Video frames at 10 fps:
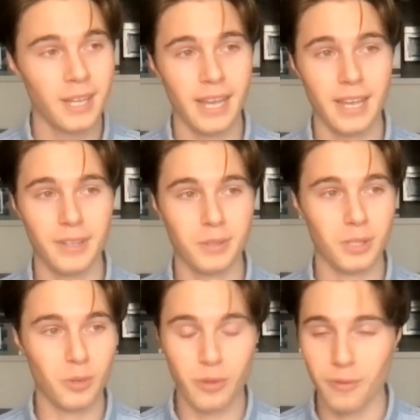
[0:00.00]
and you
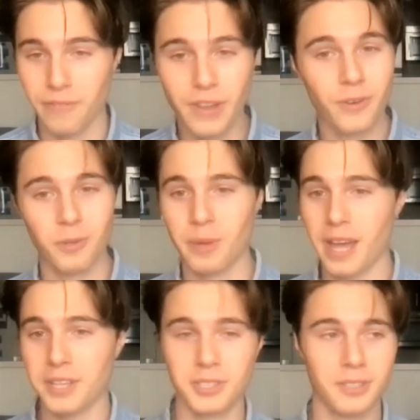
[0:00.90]
know, they're very
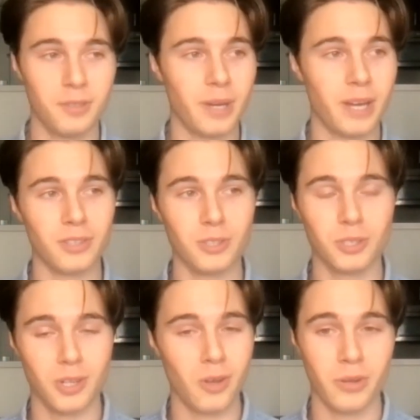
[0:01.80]
passionate about the
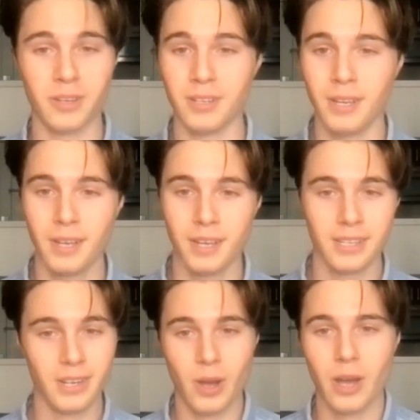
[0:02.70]
show, and
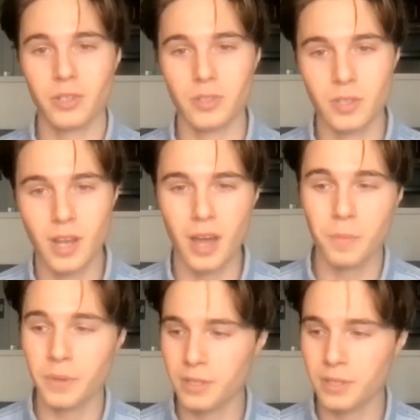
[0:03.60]
you know, how could you not be?